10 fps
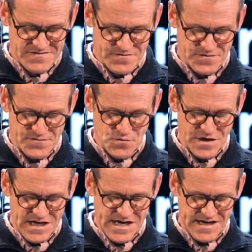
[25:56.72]
Verse
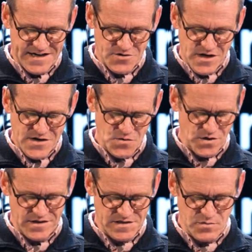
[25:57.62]
49, how are they
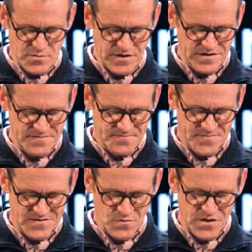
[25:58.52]
doing in this moment?
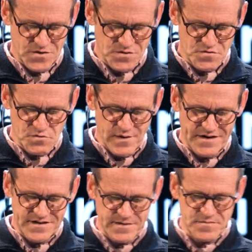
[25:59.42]
When those who were
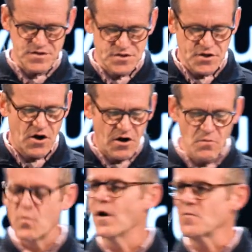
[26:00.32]
around him saw
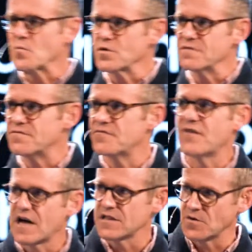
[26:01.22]
what would
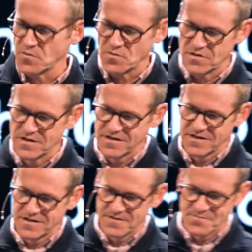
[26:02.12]
follow,
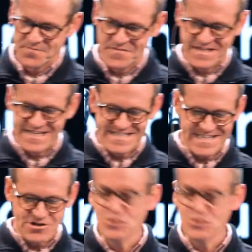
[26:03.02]
they said,